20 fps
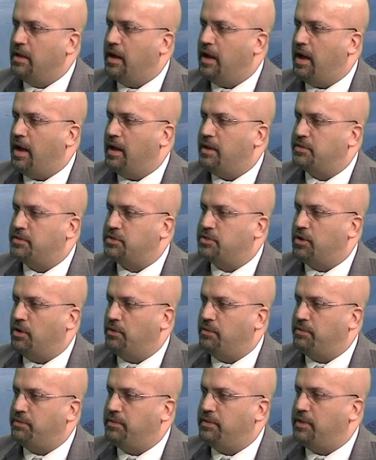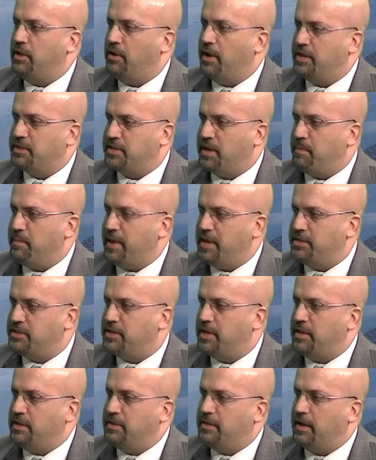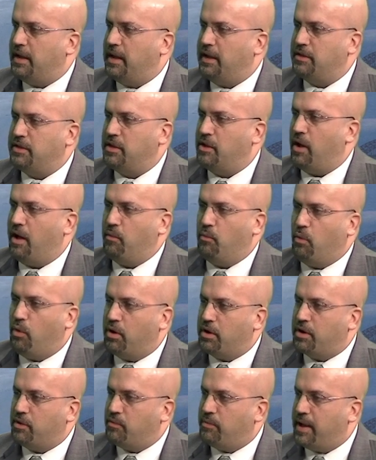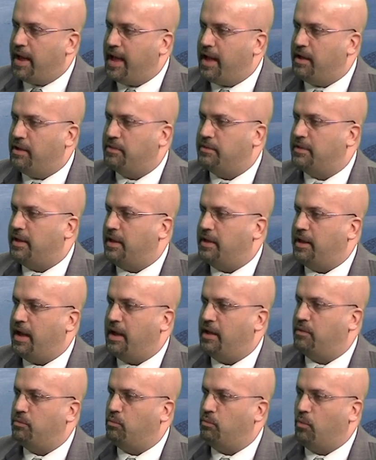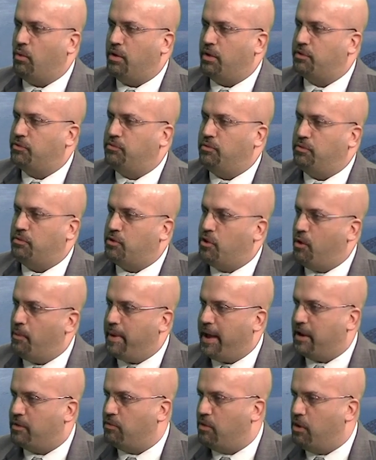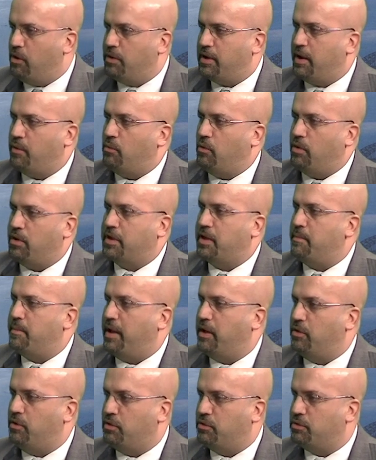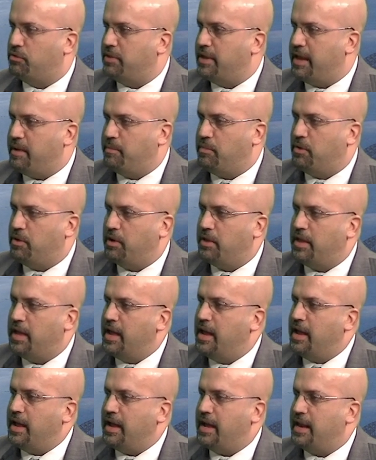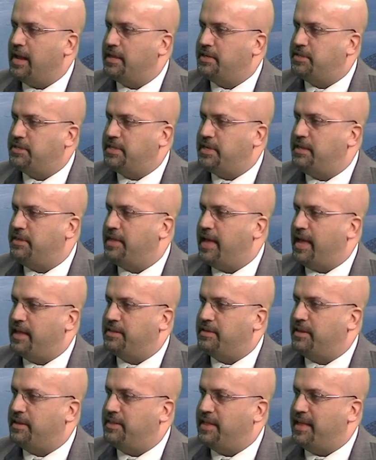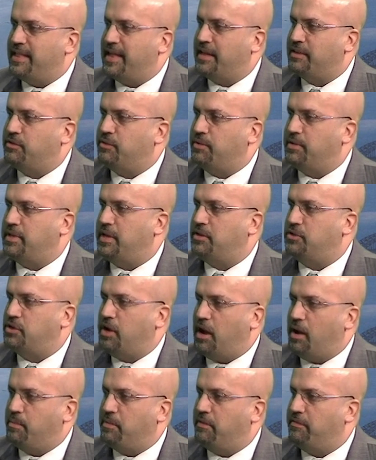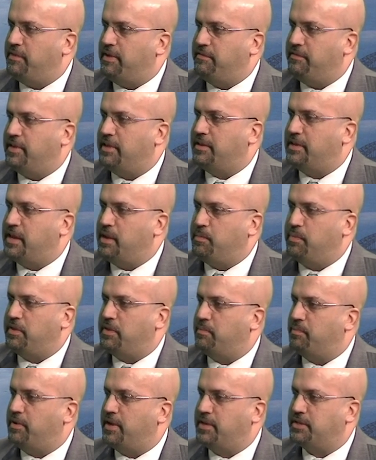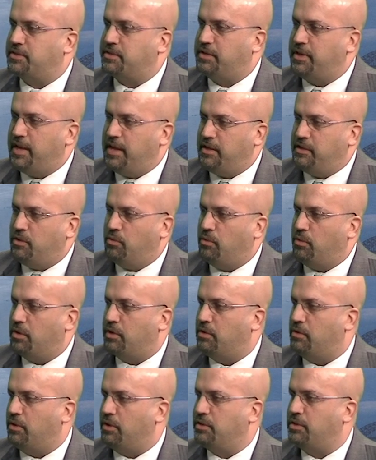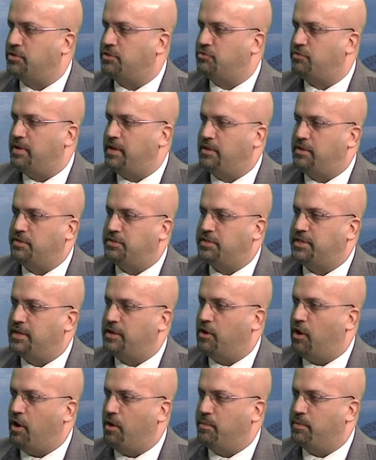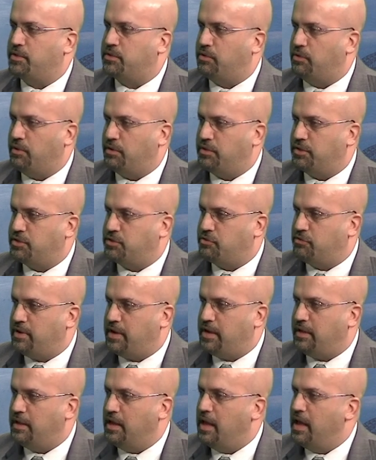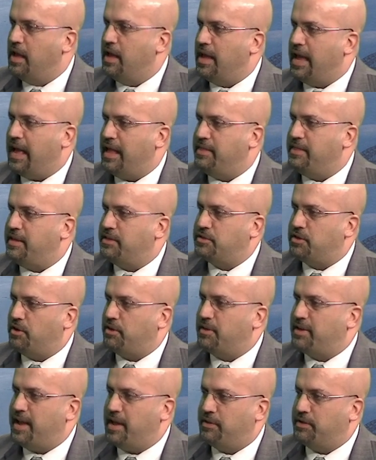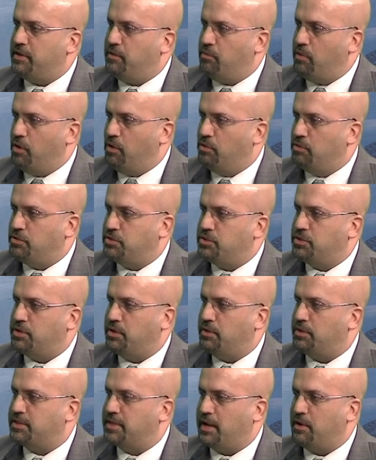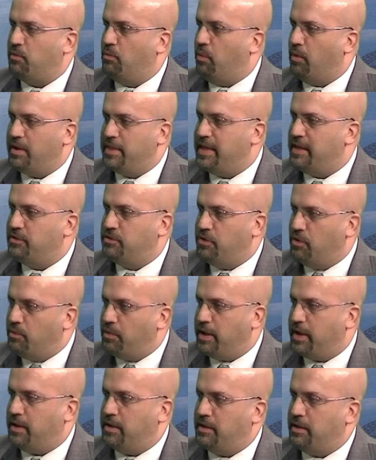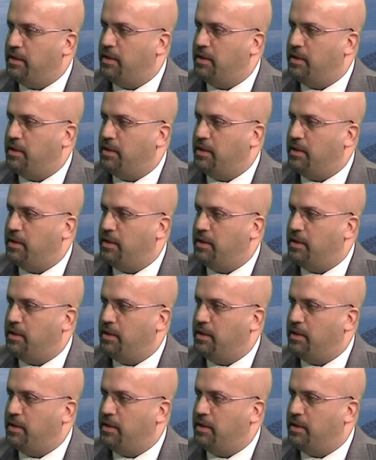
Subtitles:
So, as I mentioned, I walk around, I walk through Comac Road, I walk in my local neighborhood, and I see that they're not doing the job of even keeping the place clean. You walk along the street, you see garbage along the street, and these aren't county roads. So it's like, what are they doing?